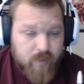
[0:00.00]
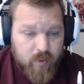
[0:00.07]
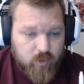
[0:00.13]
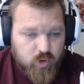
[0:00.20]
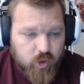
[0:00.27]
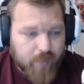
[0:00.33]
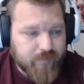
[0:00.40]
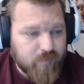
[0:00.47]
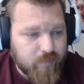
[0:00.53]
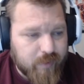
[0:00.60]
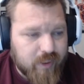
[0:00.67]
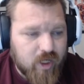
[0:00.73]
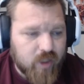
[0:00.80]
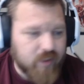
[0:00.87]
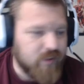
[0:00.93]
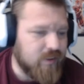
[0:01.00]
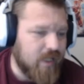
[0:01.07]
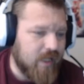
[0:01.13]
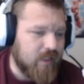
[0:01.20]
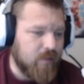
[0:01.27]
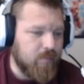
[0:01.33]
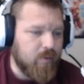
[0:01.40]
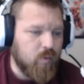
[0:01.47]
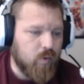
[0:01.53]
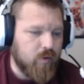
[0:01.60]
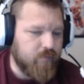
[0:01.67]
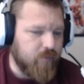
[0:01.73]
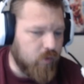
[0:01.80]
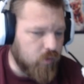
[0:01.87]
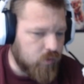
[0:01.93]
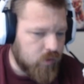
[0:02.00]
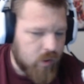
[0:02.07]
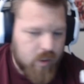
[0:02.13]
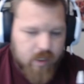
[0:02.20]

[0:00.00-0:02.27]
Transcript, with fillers: Tribes of Midgard is not going to be one of those.